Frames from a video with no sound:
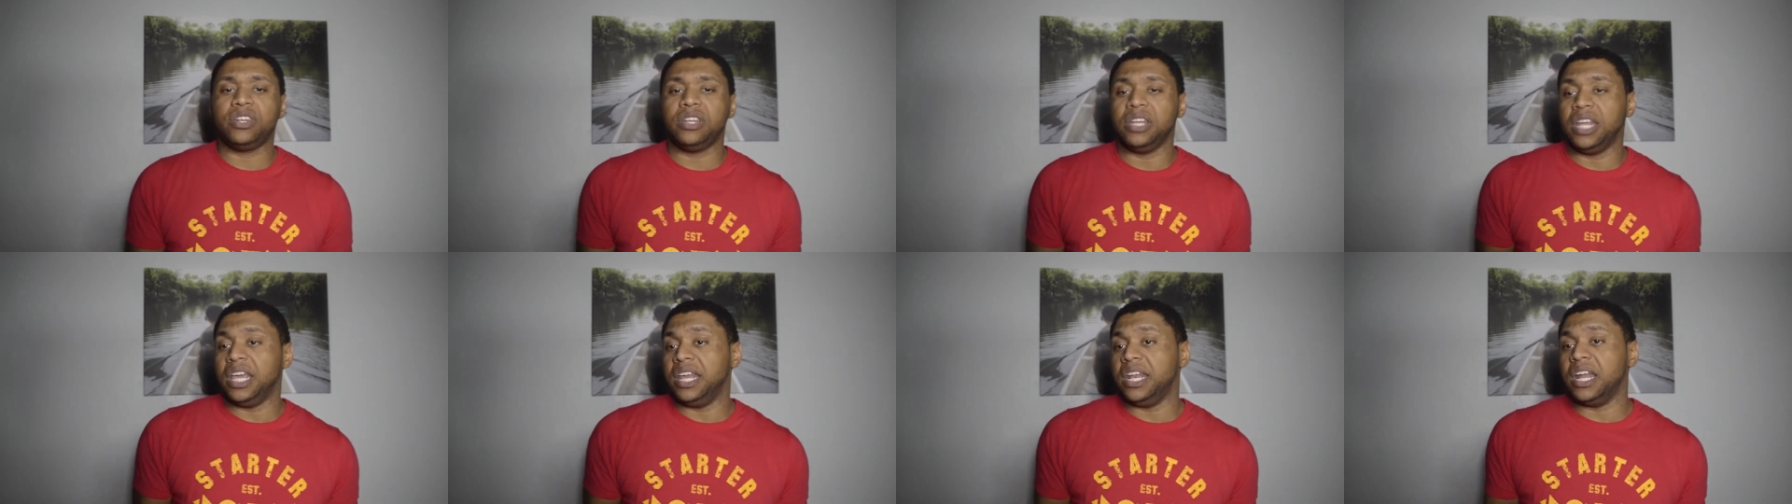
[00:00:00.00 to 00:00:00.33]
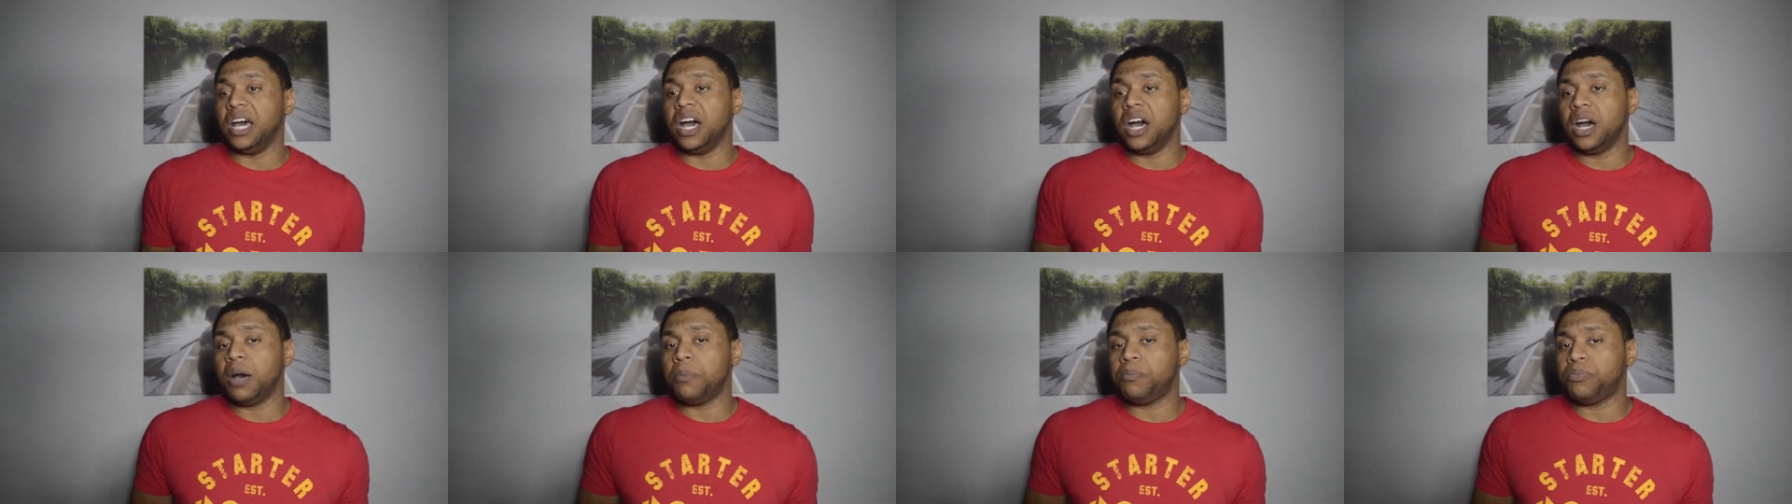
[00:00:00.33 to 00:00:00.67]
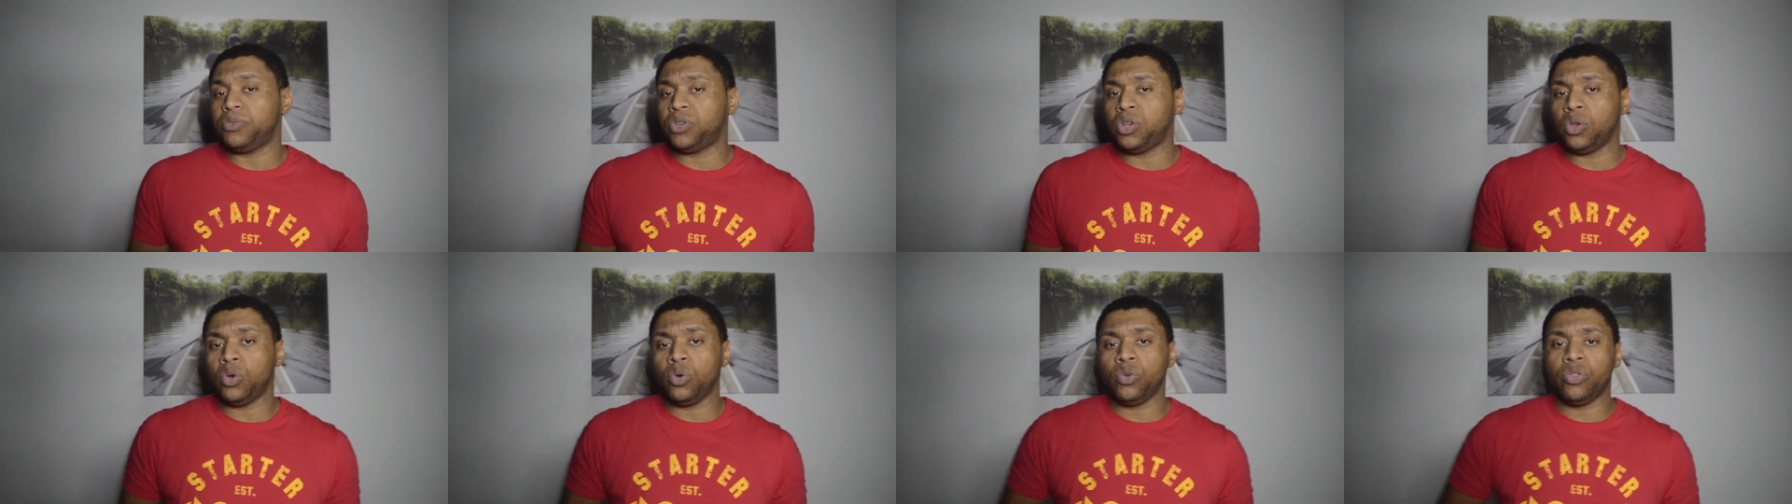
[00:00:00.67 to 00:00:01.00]
and
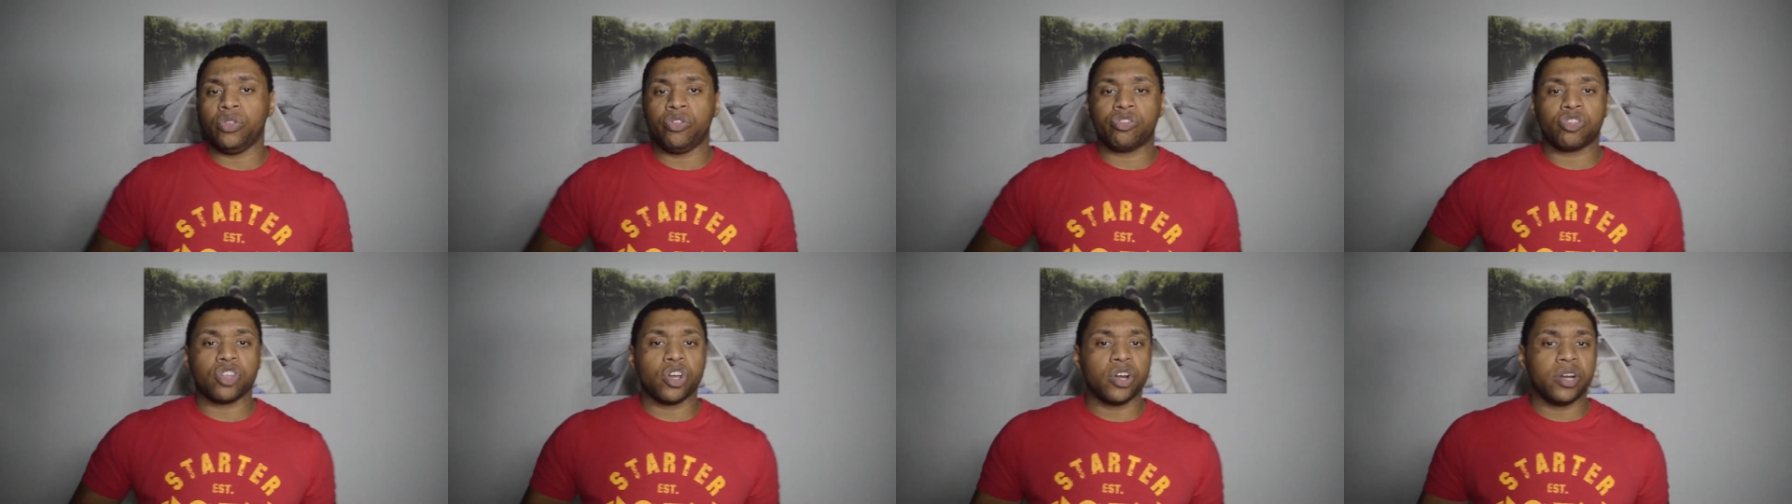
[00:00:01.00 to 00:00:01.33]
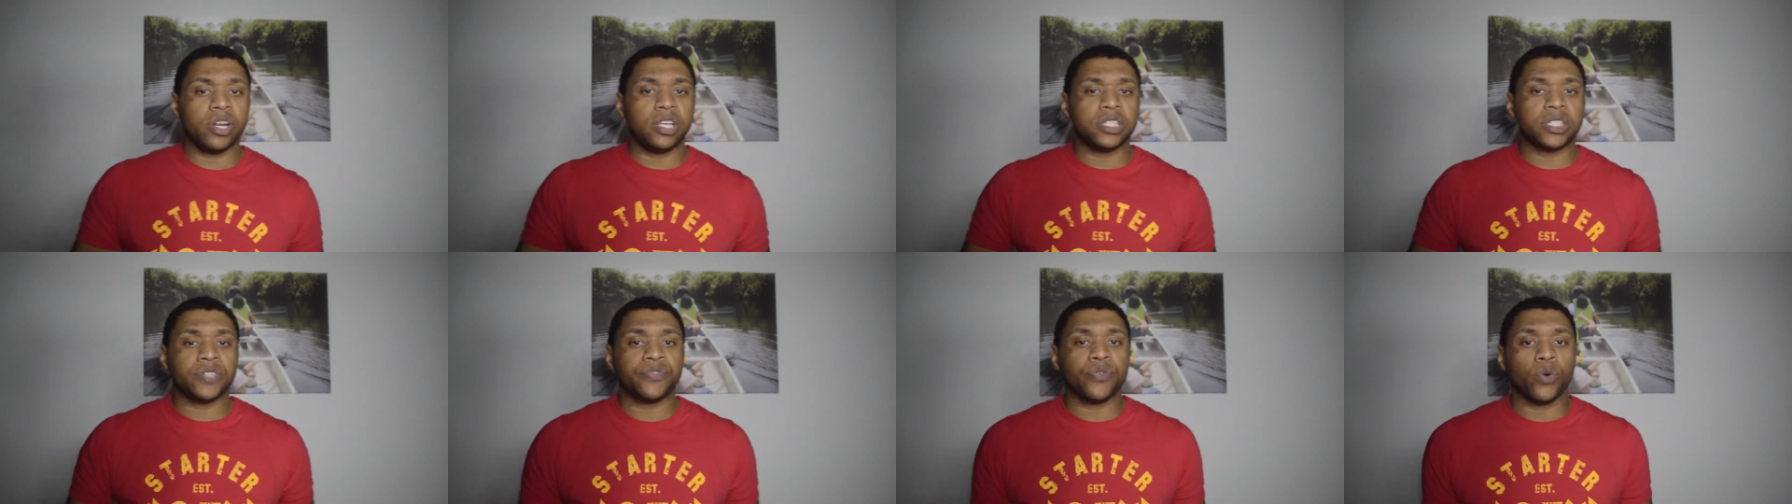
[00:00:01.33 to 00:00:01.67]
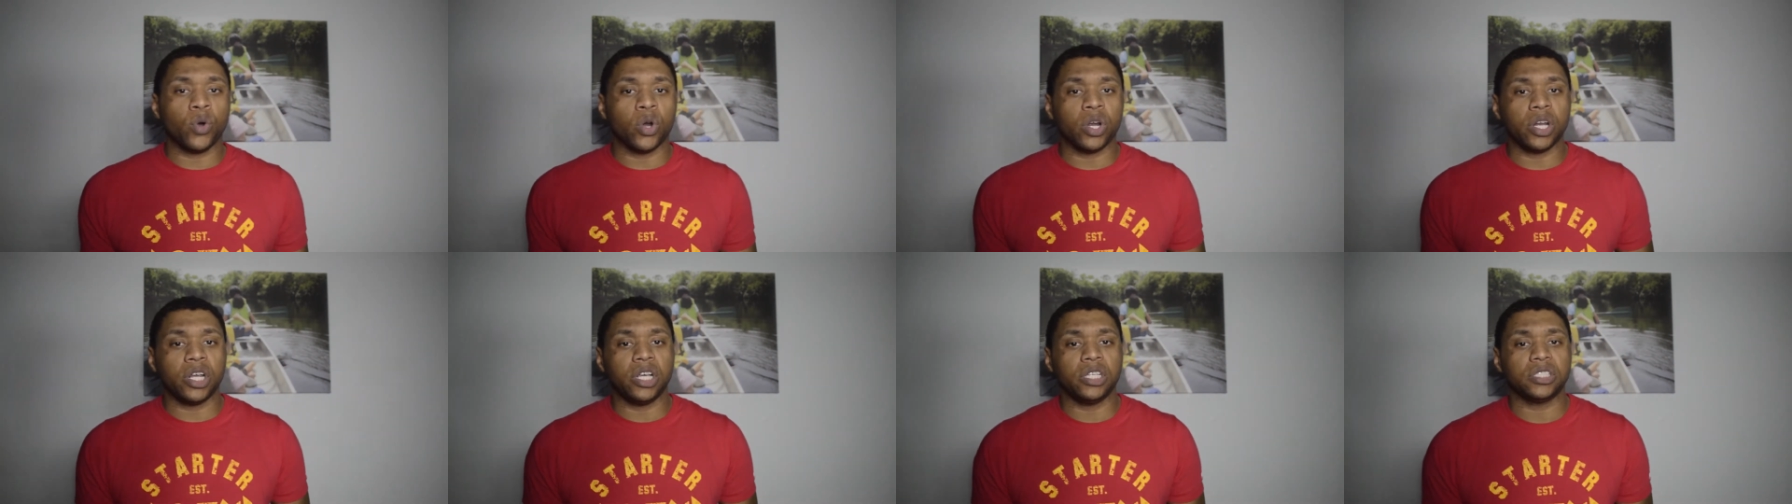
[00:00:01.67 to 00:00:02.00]
up to 30s,
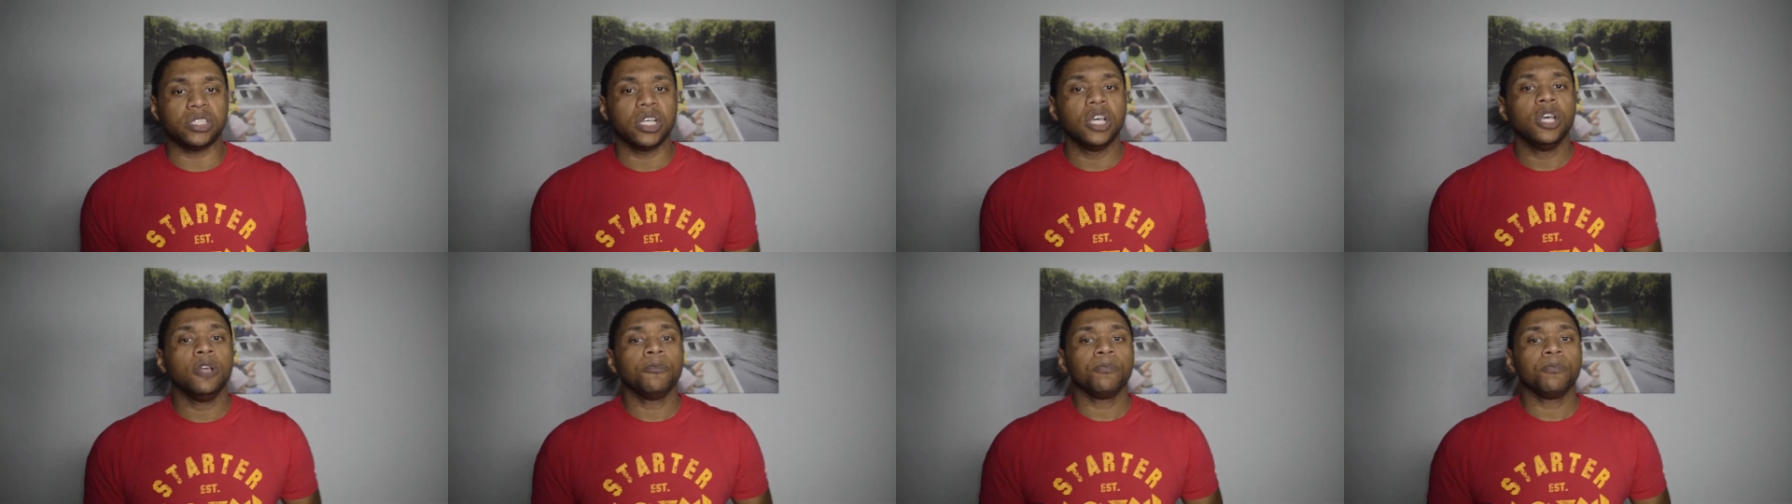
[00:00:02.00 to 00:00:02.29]
40s.